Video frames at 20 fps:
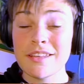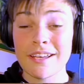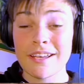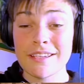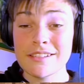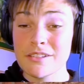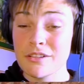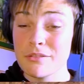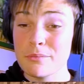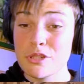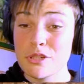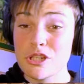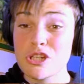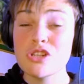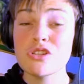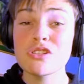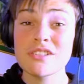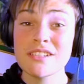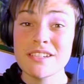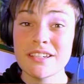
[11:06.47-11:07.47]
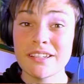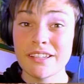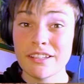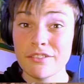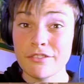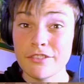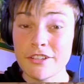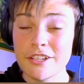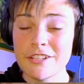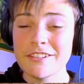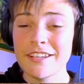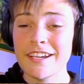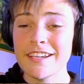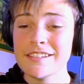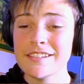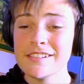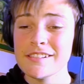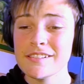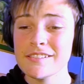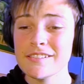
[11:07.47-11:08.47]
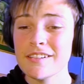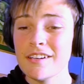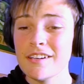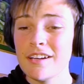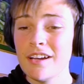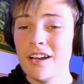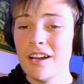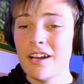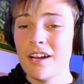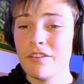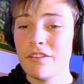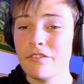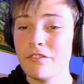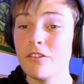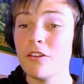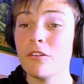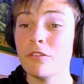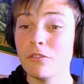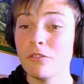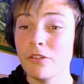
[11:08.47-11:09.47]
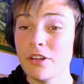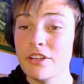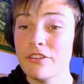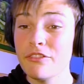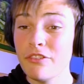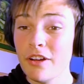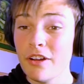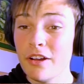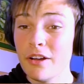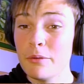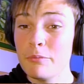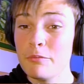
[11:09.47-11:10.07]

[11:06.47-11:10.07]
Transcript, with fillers: is gonna be shutting in a few days for a refurb.